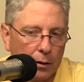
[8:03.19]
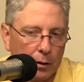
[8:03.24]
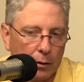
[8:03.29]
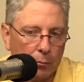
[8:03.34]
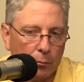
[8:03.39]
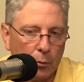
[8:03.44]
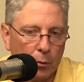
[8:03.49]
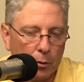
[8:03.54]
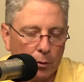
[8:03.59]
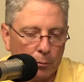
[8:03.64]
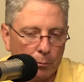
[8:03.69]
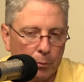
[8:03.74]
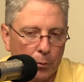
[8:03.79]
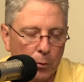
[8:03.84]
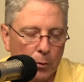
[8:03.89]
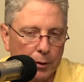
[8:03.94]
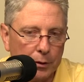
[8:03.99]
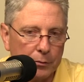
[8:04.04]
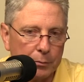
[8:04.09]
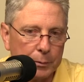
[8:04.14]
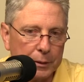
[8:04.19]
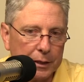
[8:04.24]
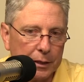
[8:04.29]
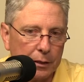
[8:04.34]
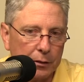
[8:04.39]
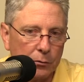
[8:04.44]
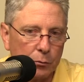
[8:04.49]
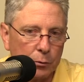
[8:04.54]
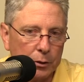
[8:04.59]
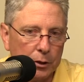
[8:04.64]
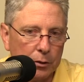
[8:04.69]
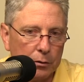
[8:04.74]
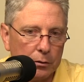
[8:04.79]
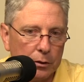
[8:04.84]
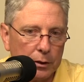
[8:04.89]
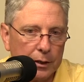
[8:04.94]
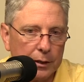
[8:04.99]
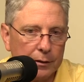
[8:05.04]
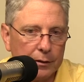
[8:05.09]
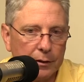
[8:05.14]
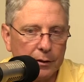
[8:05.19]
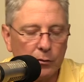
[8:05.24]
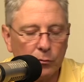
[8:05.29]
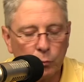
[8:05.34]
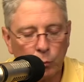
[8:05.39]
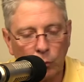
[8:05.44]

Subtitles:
important points because when you look at these,